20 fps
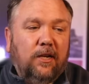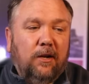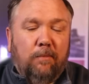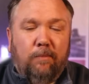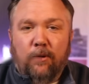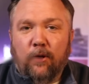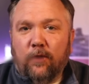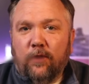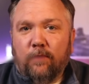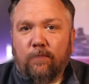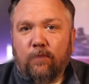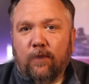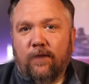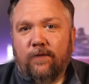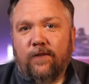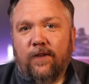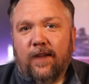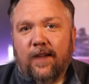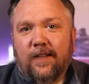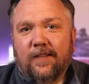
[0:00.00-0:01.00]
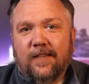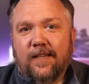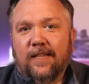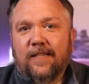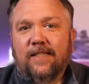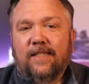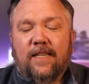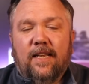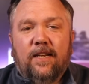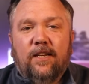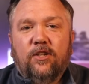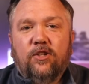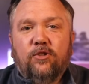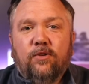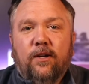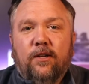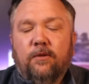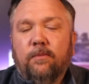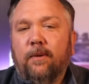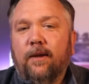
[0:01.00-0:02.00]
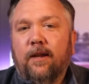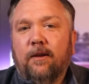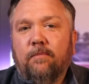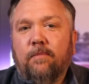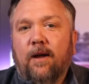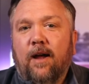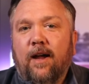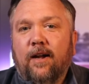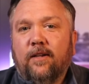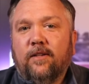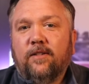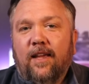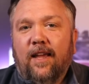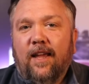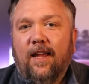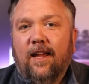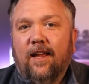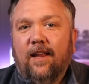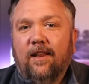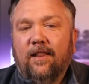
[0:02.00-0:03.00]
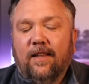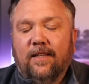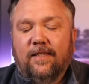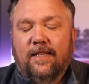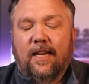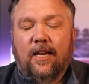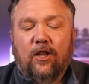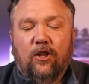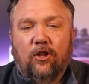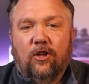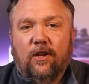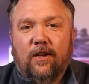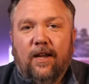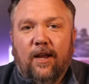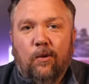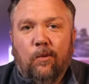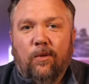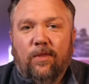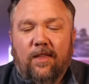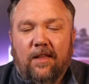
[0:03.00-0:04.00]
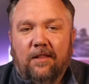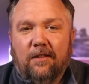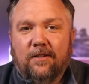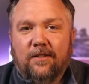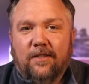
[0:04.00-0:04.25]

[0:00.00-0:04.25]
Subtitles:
to build the briefing. It's going to send it straight to my inbox. And let's take a look at what that looks